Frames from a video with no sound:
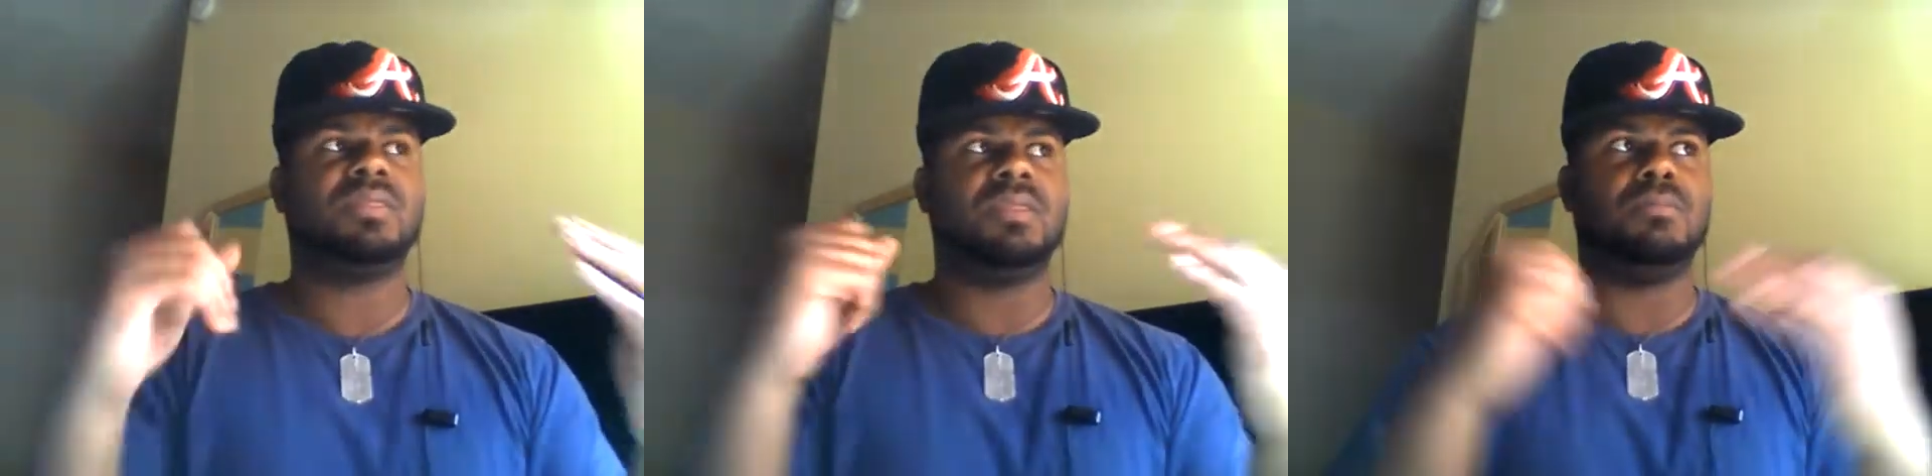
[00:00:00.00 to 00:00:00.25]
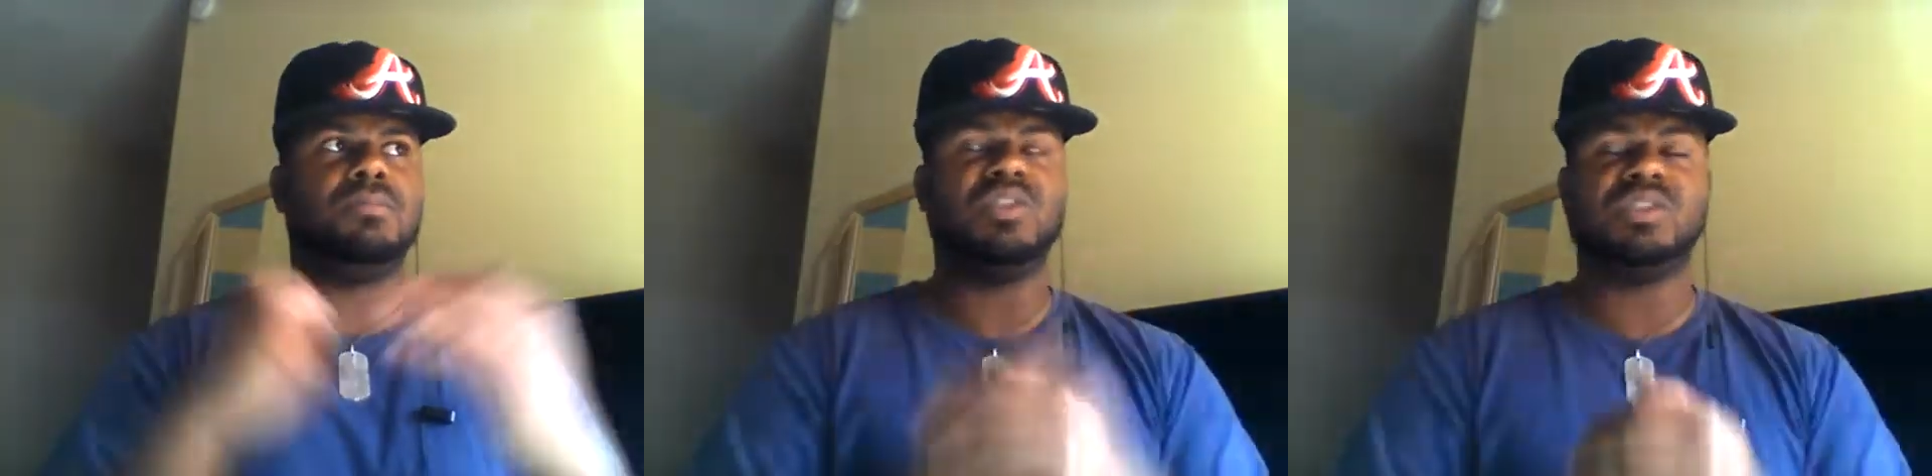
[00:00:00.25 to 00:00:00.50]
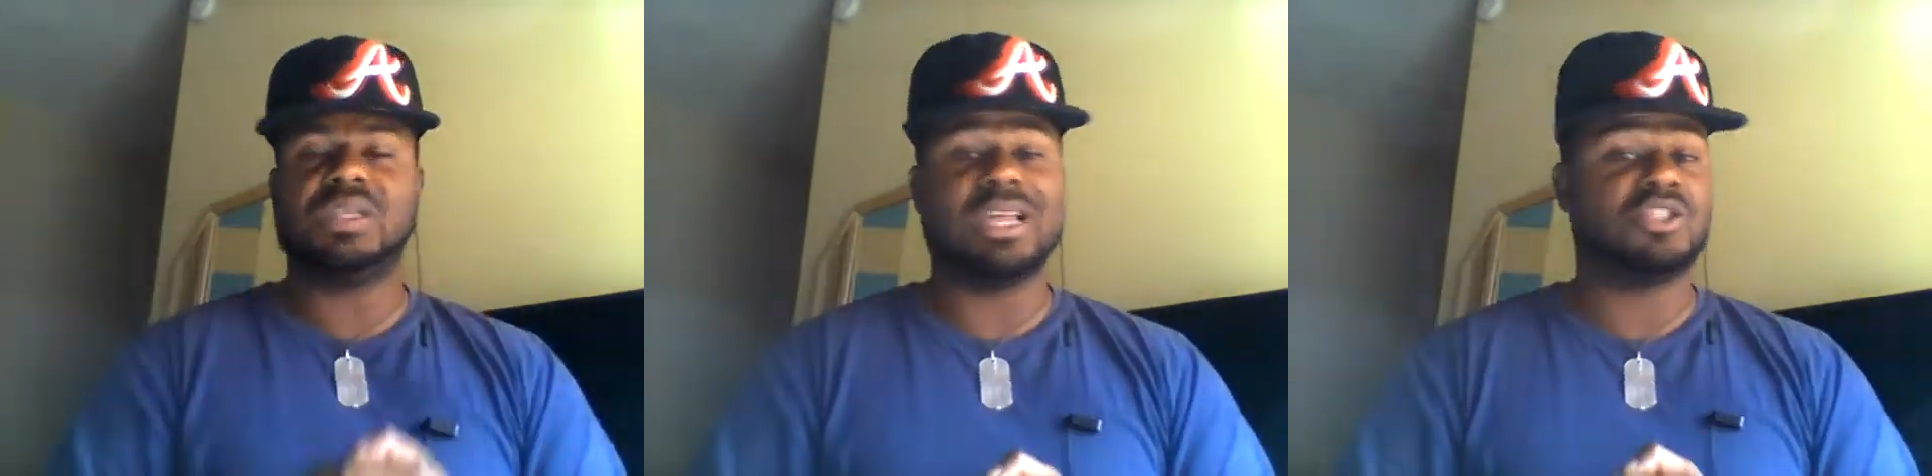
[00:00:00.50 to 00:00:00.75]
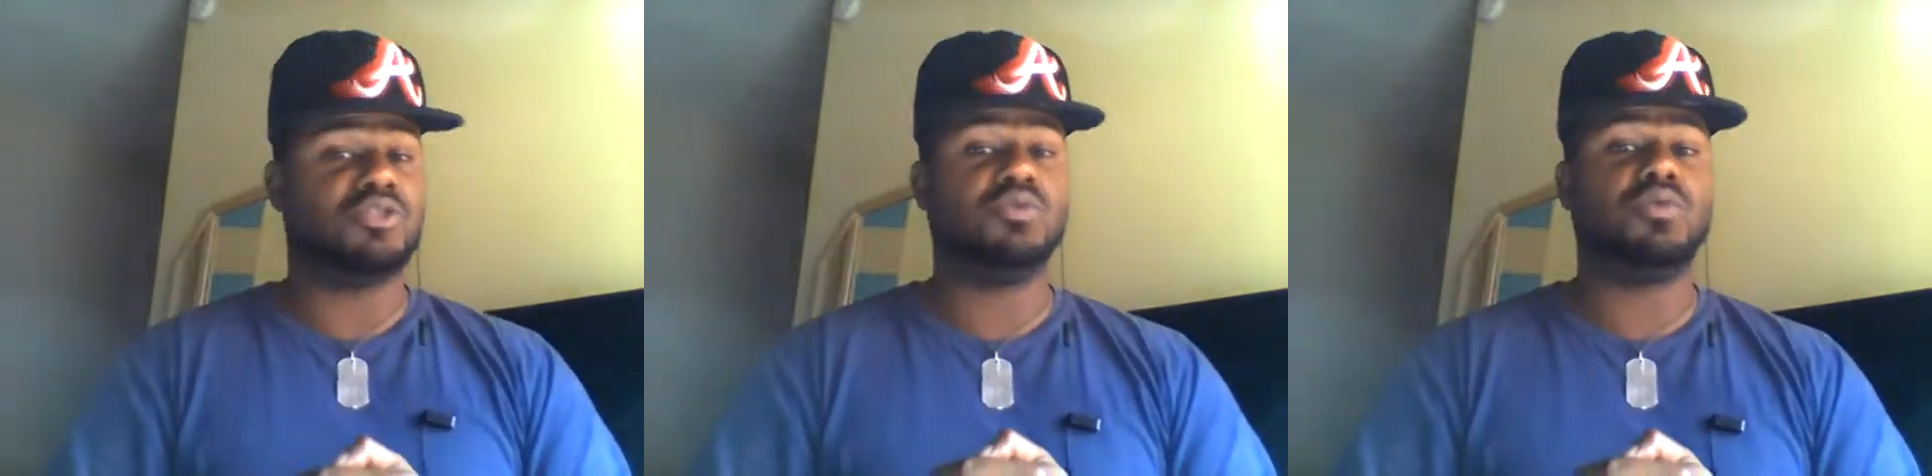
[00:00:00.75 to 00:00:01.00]
The music
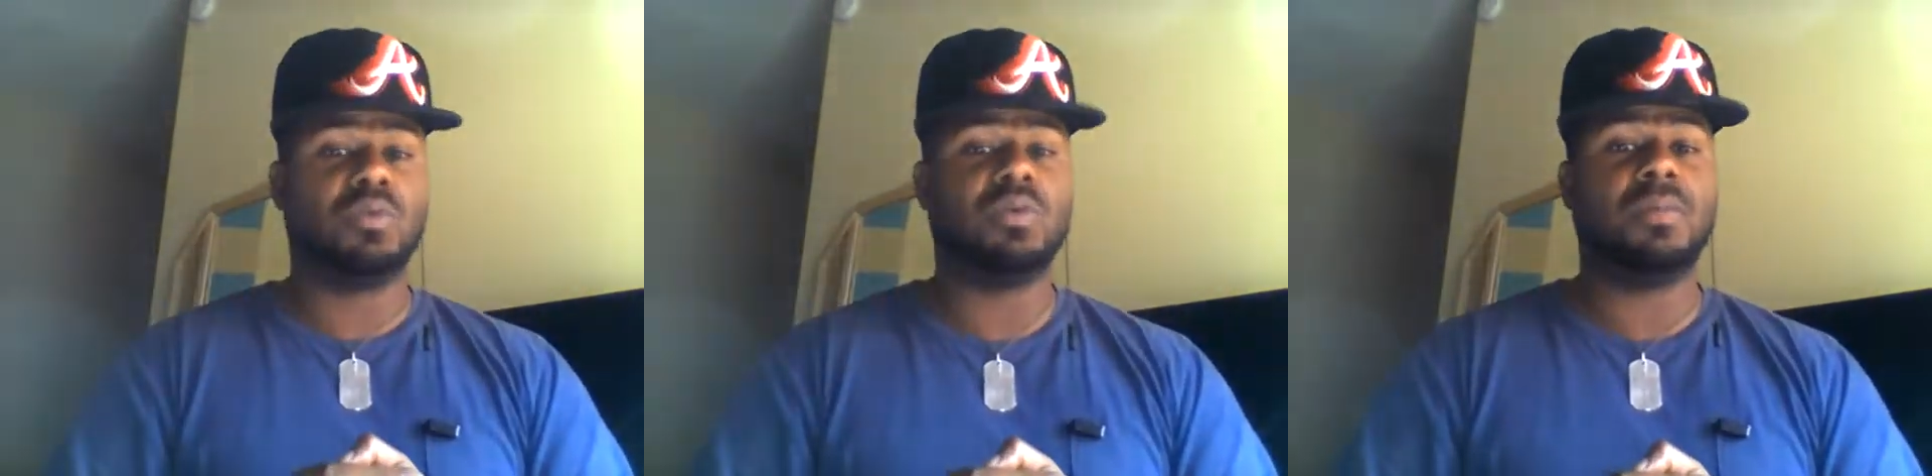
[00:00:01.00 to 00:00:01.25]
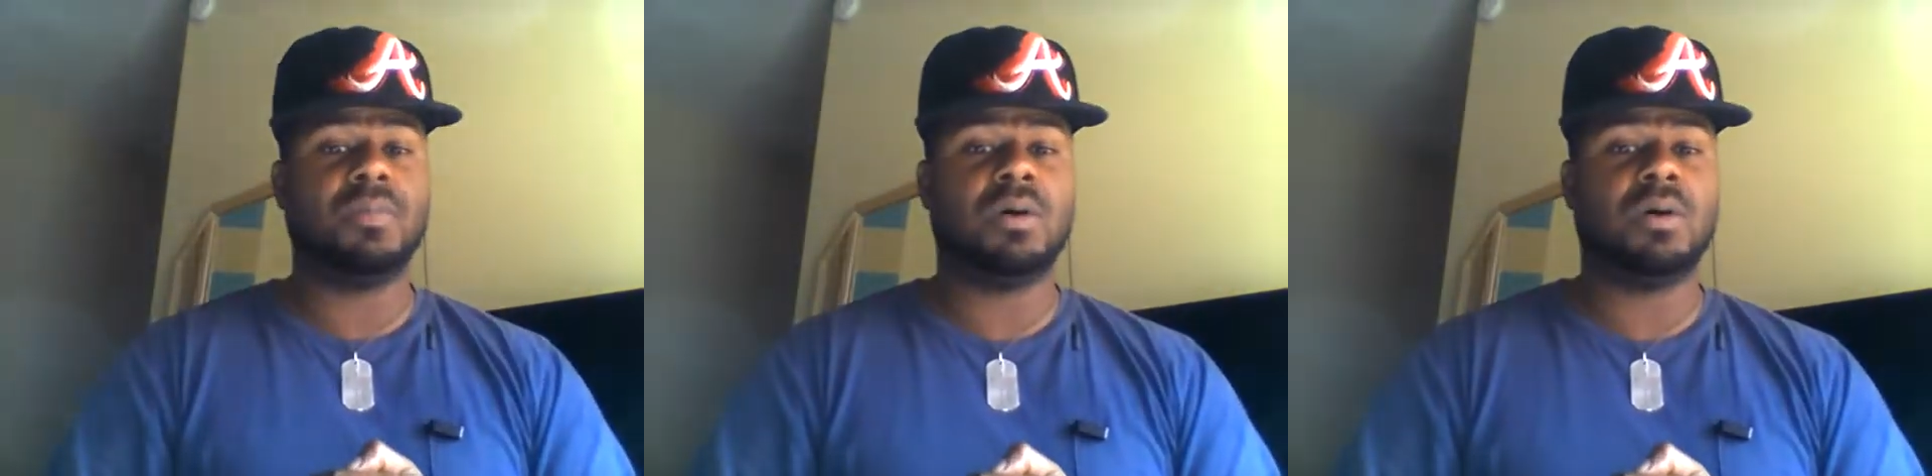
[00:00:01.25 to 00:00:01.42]
that you grew up